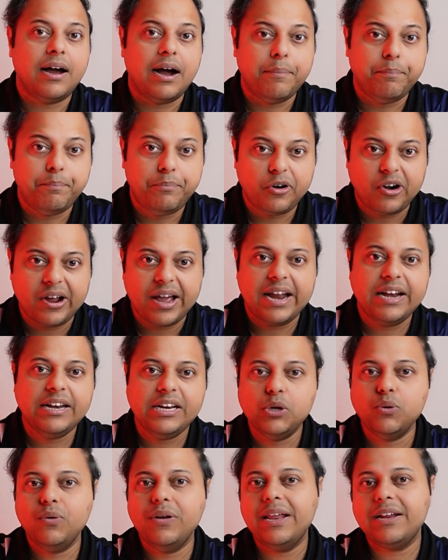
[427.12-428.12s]
a brand
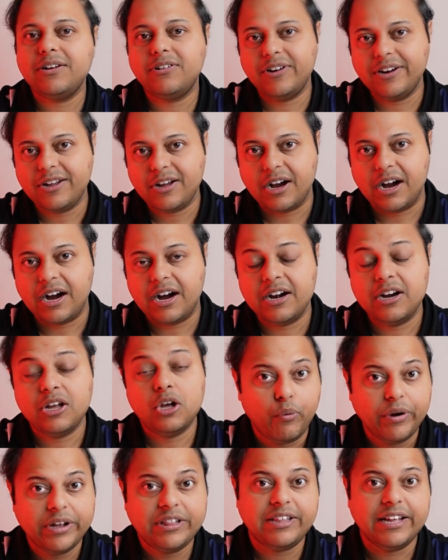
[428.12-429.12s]
new electric car
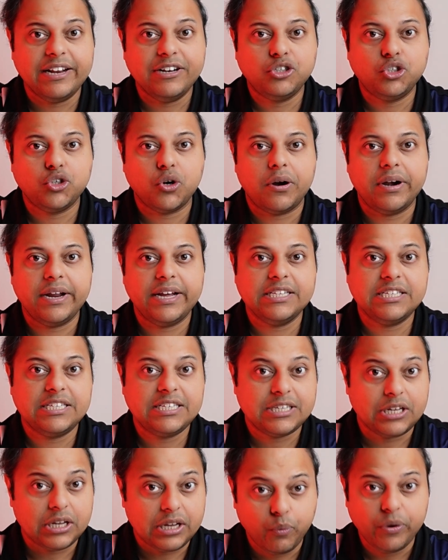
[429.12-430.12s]
with
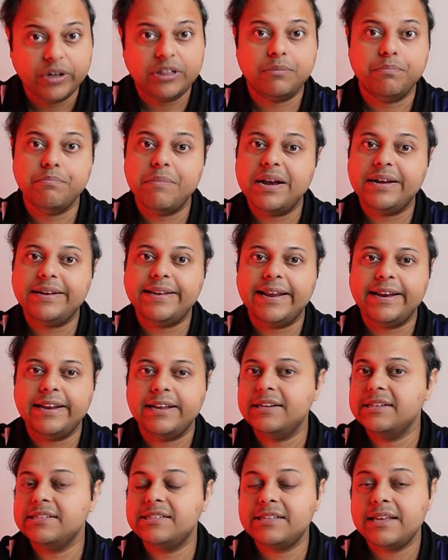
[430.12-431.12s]
insurance, with
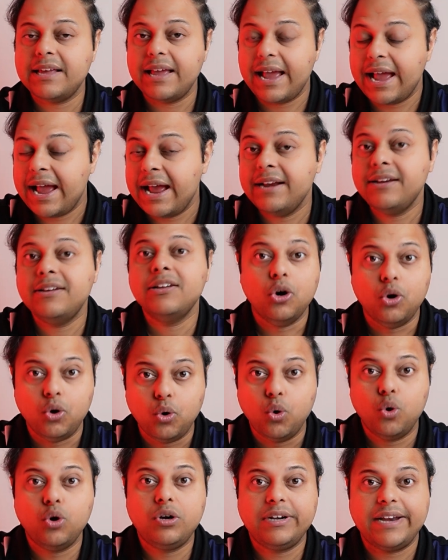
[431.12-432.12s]
maintenance and
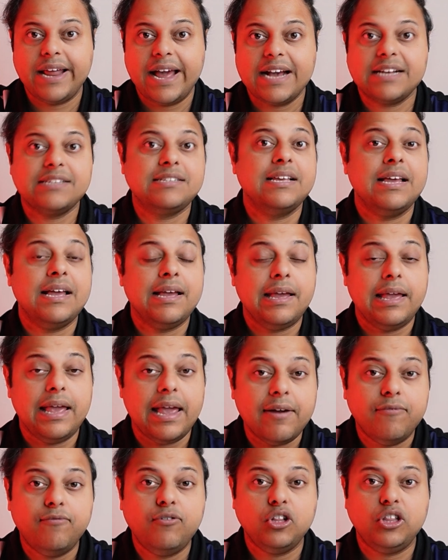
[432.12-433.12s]
road tax,
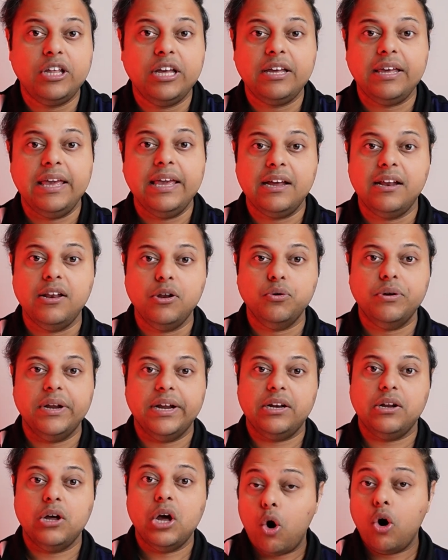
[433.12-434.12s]
everything
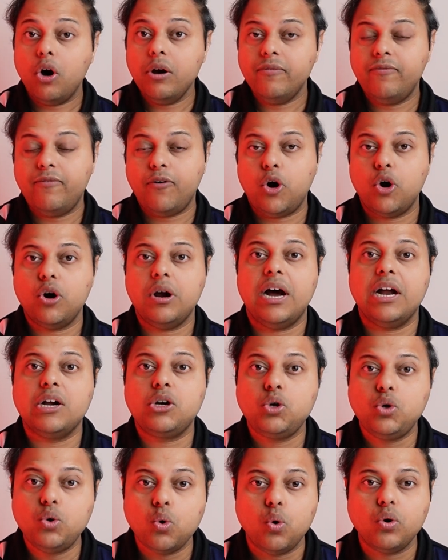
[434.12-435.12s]
included, all for a
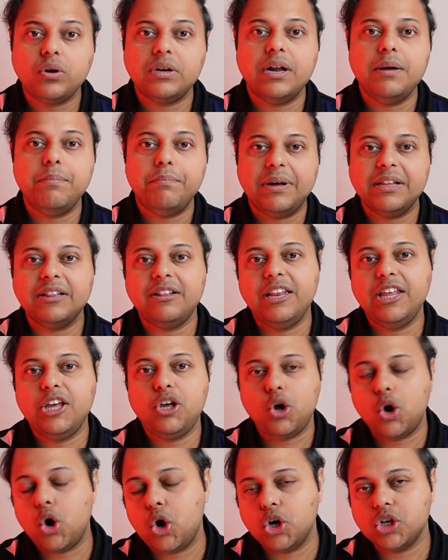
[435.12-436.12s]
total monthly
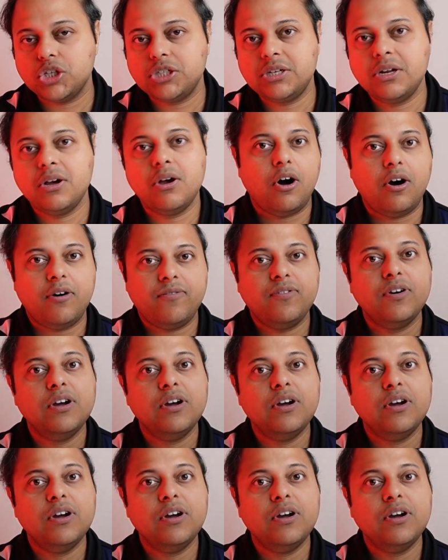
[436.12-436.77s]
cost of